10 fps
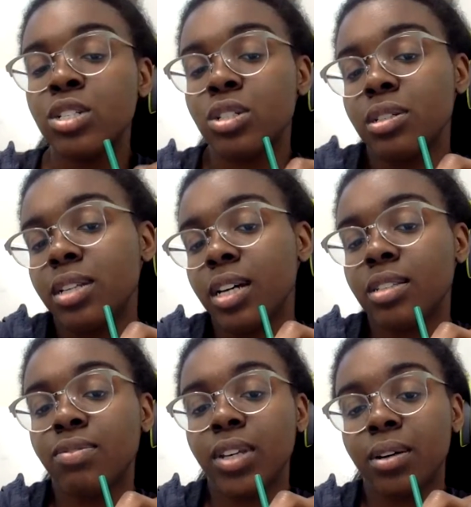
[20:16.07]
she
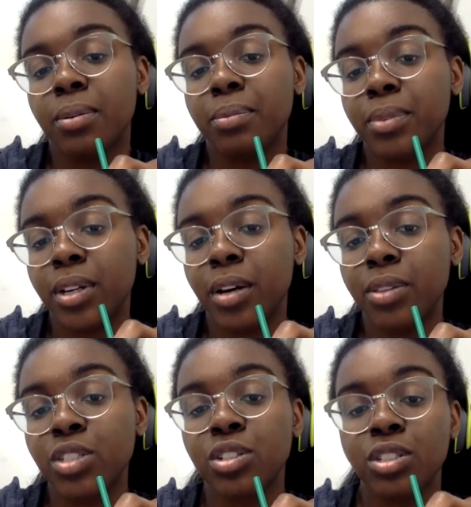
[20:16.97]
does feel,
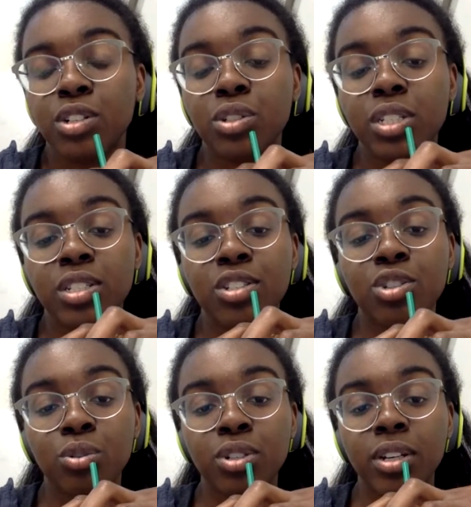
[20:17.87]
there's this
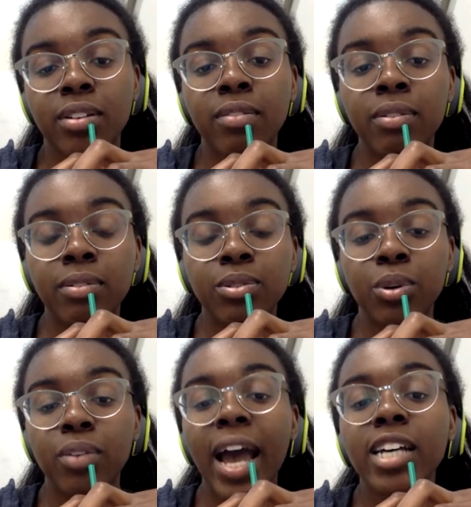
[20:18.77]
dissociative
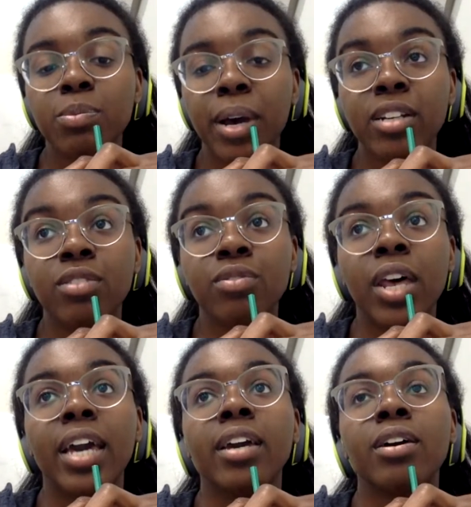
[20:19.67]
sort of aspect of
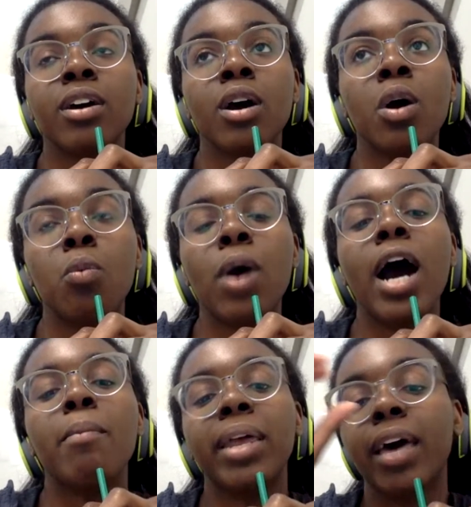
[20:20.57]
like,
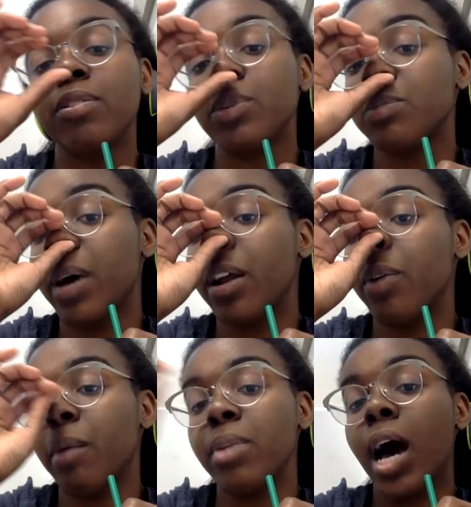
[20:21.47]
wow, my life's much better
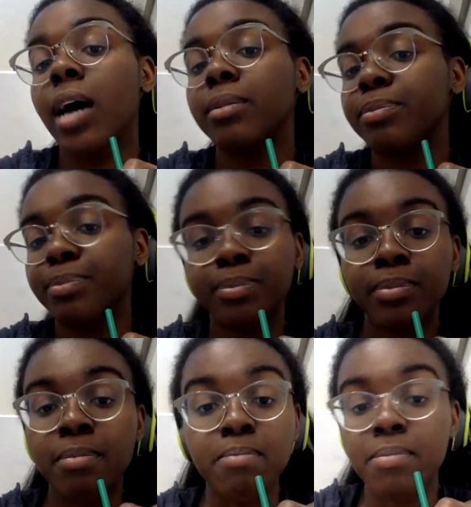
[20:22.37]
when I'm not
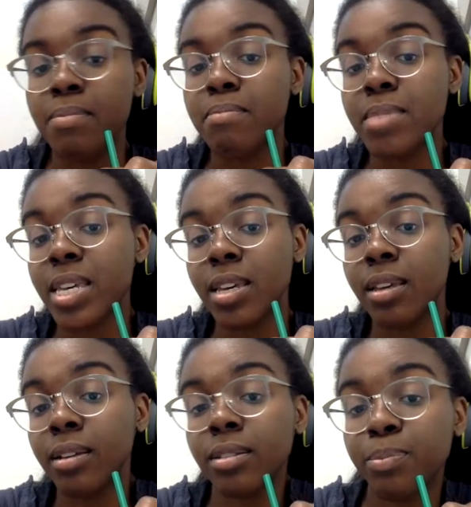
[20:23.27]

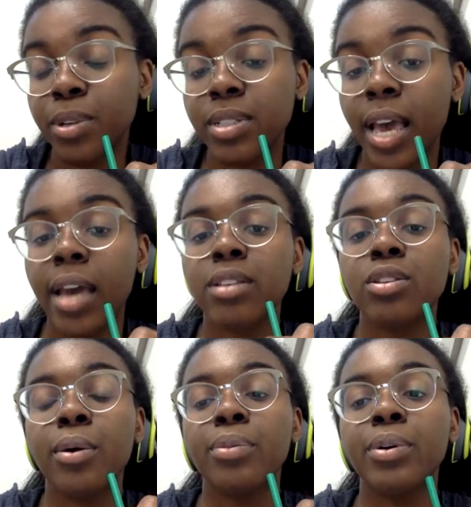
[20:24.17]
me per se.
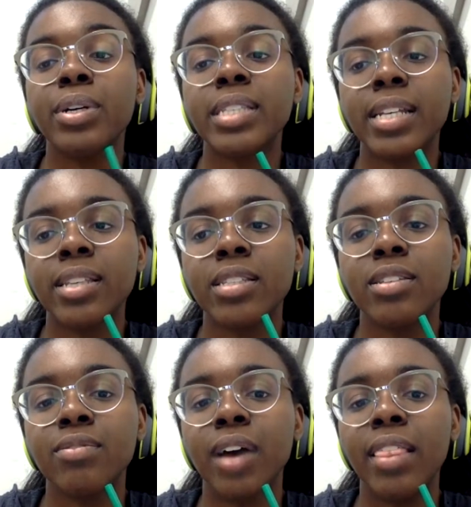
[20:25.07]
So there is that sense
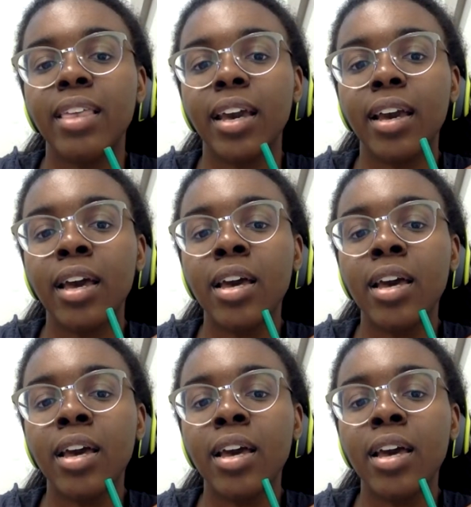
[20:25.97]
of, I think,